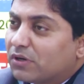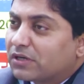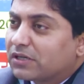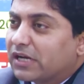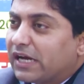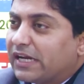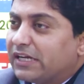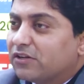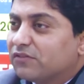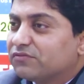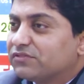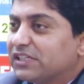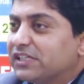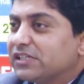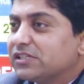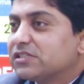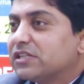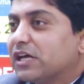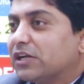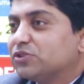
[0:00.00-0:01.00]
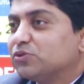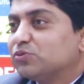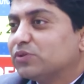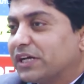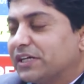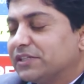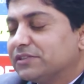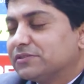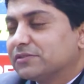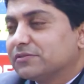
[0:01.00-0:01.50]
What kind of things that you
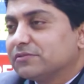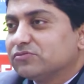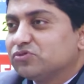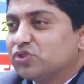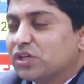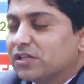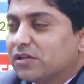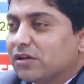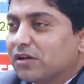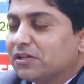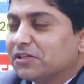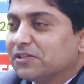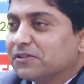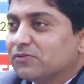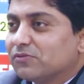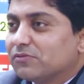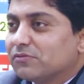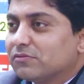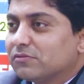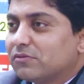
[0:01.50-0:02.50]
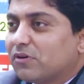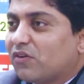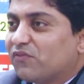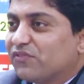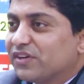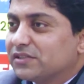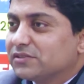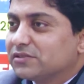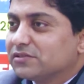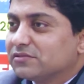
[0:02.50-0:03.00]
write generally,
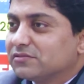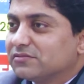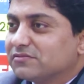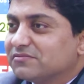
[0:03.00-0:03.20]
often?